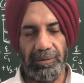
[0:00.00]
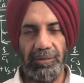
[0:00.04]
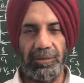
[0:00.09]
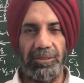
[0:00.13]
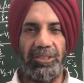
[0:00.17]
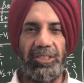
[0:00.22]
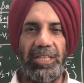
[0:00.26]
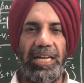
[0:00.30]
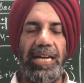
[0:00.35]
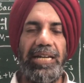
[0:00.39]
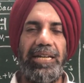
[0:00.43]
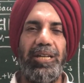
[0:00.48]

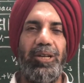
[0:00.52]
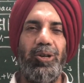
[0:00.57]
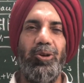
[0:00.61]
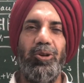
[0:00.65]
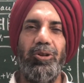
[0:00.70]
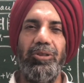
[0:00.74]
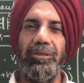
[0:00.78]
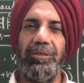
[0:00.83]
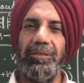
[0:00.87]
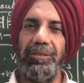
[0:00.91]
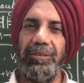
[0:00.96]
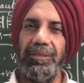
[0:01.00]
stay
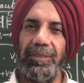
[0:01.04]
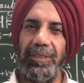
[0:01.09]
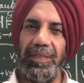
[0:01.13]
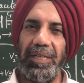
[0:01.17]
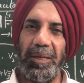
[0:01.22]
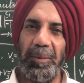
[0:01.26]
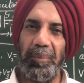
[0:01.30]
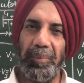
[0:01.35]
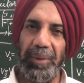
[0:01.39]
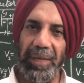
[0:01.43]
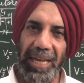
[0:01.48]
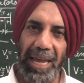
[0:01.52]
tuned,
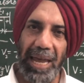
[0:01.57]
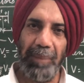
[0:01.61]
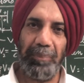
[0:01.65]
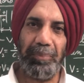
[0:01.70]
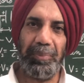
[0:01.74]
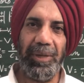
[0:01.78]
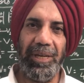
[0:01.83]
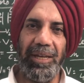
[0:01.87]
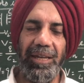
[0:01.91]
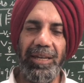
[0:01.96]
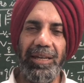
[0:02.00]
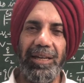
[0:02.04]
be
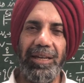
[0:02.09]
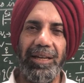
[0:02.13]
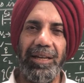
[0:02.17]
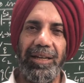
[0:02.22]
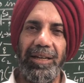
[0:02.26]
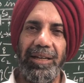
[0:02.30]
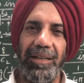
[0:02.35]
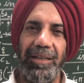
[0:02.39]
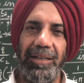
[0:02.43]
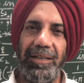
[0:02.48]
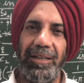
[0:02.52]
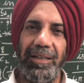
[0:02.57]
happy,
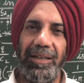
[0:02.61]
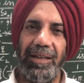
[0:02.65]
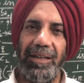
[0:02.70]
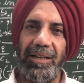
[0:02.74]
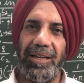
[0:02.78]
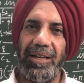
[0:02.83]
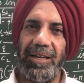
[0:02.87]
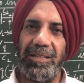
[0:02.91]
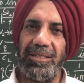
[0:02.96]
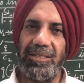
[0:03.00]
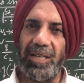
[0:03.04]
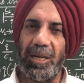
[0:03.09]

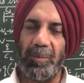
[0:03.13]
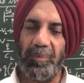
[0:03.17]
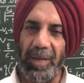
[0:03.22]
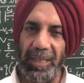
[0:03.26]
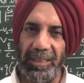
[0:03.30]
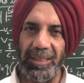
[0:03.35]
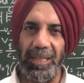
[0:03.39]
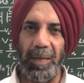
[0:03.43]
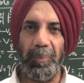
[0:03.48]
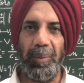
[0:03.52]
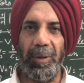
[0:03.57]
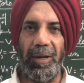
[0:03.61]

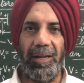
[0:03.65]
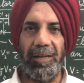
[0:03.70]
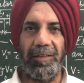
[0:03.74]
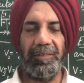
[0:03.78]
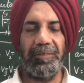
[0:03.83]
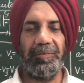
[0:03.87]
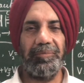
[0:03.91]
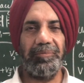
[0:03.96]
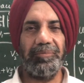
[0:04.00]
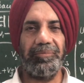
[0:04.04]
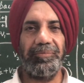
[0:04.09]
Sarbat Dapala.